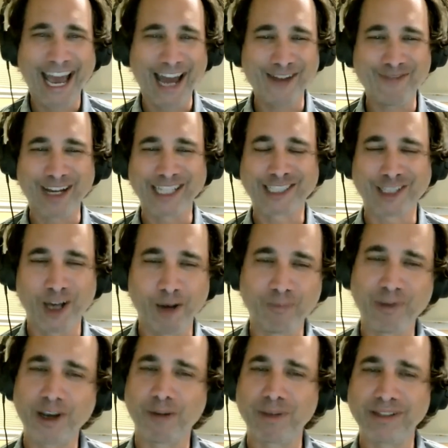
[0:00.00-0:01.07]
out of my scope
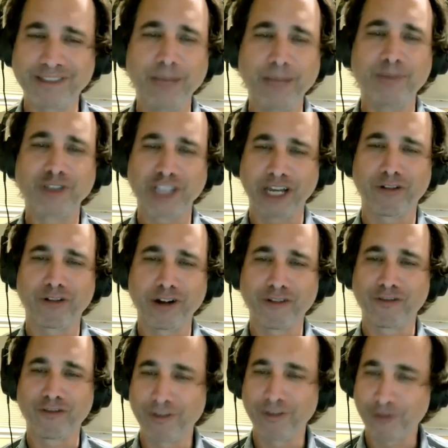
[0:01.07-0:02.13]
here, but deep generative
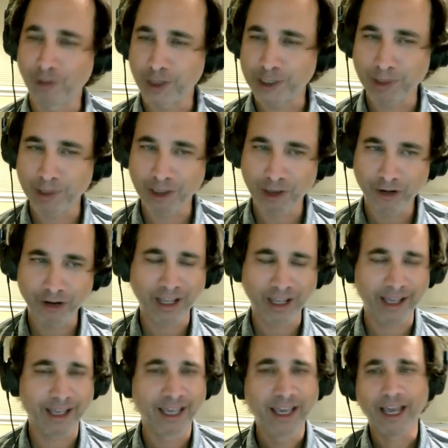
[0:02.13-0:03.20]
reinforcement
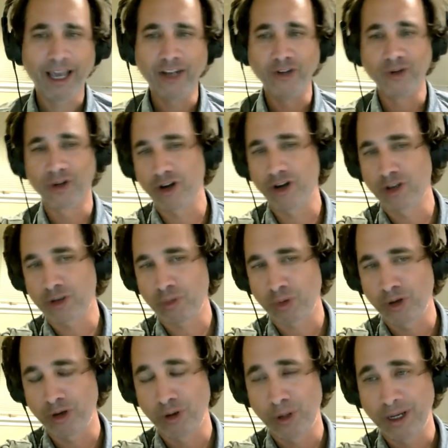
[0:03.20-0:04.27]
learning, and you go
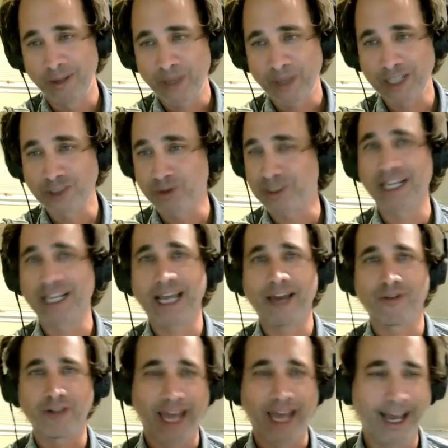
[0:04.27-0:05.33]
through, as you were saying, every